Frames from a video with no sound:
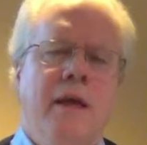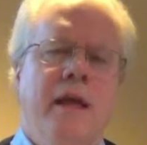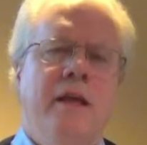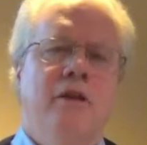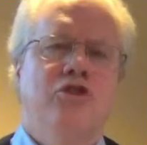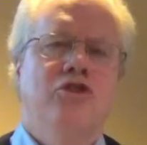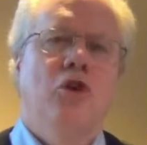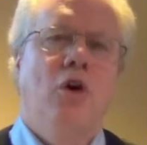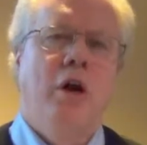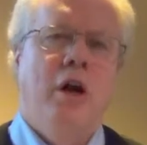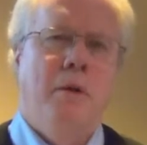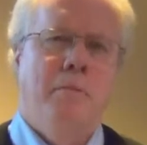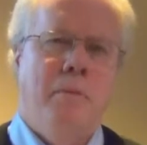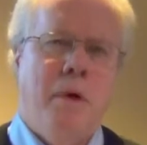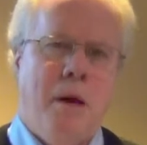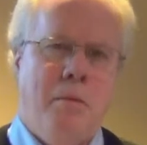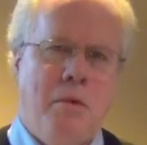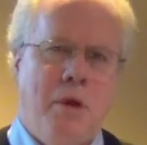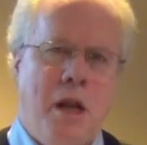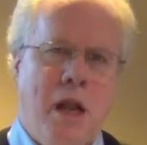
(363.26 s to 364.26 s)
is going to
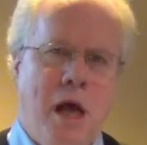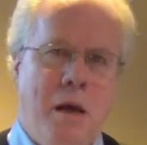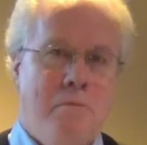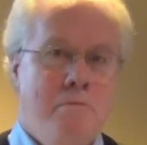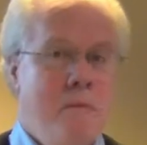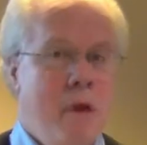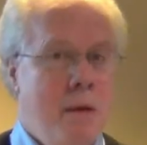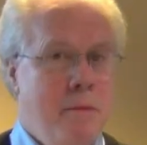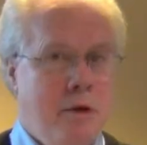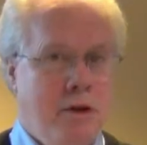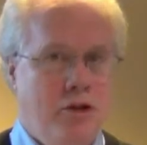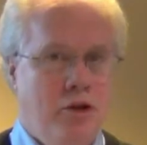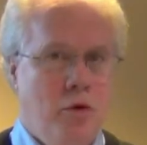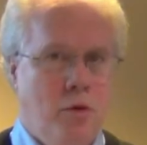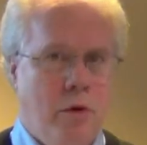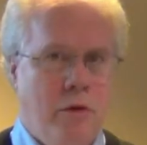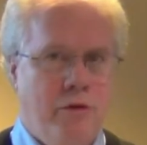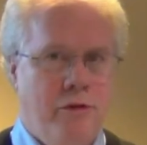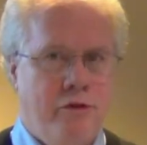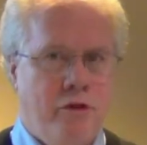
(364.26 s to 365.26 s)
bubble up, maybe 2
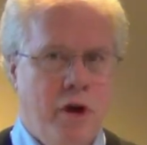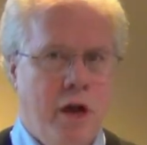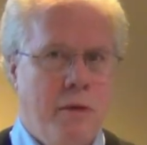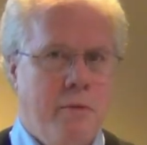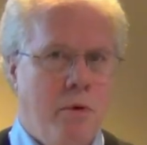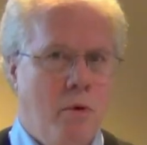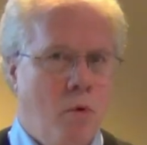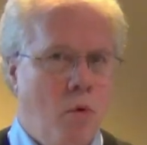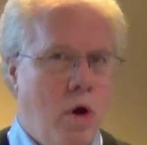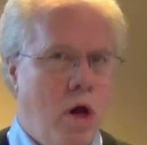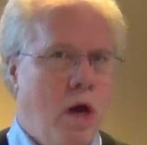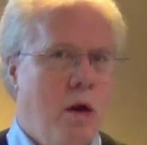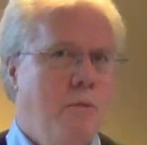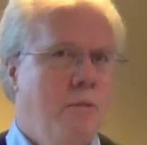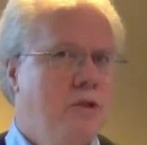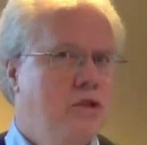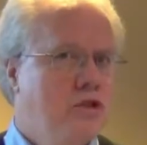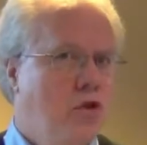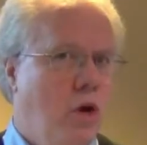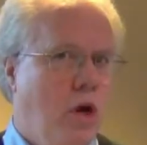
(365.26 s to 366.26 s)
or 3, but one of
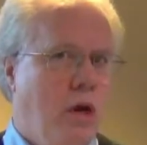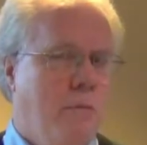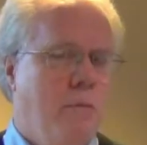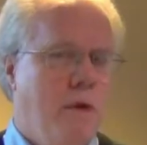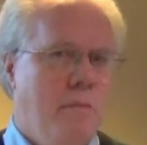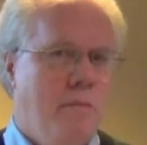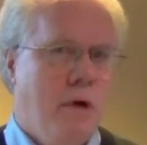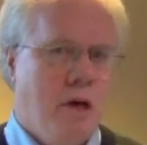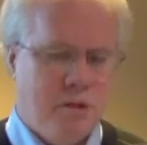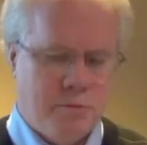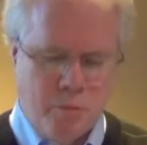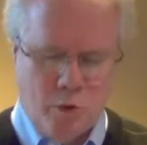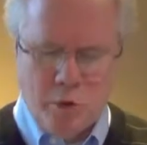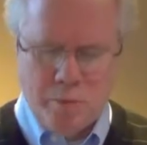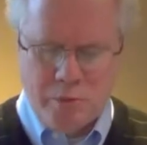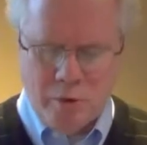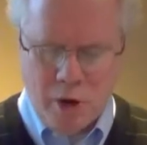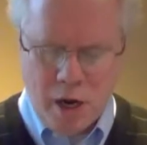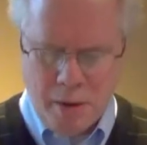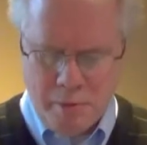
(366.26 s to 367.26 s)
them is going to be much more
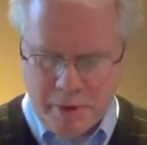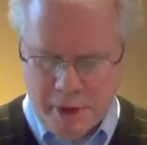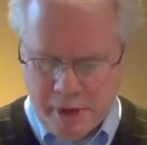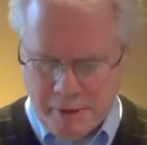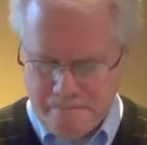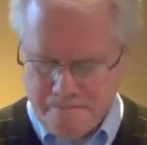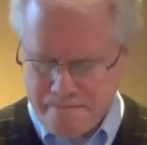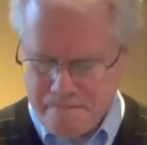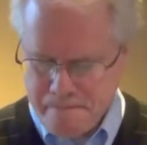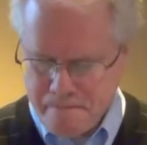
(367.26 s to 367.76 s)
prominent.